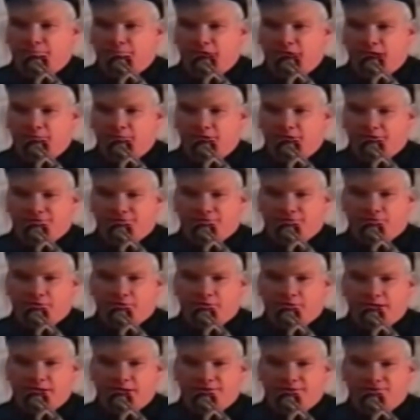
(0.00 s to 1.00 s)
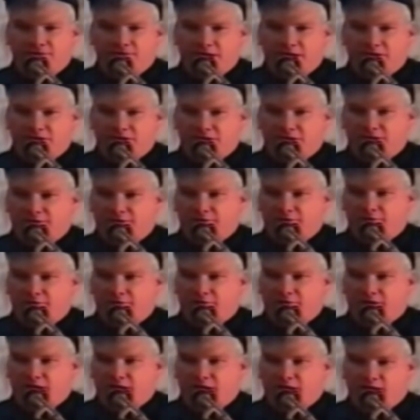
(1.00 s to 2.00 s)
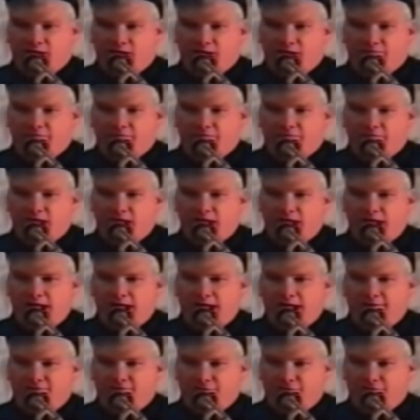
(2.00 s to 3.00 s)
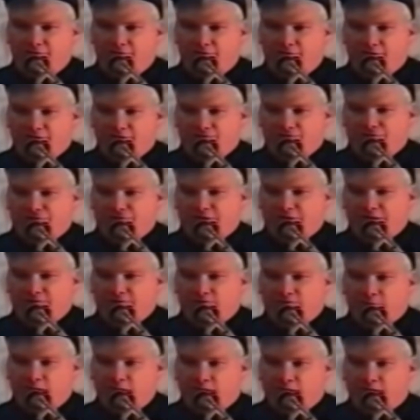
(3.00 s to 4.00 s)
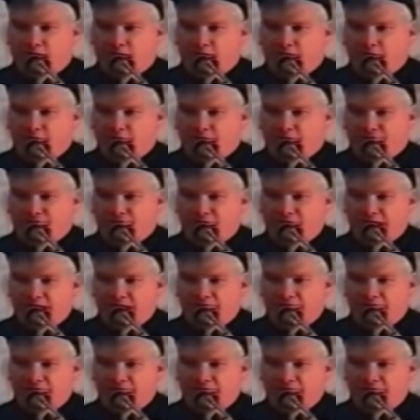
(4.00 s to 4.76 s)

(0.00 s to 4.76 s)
maybe as early as 1935 or 36 by our U.S.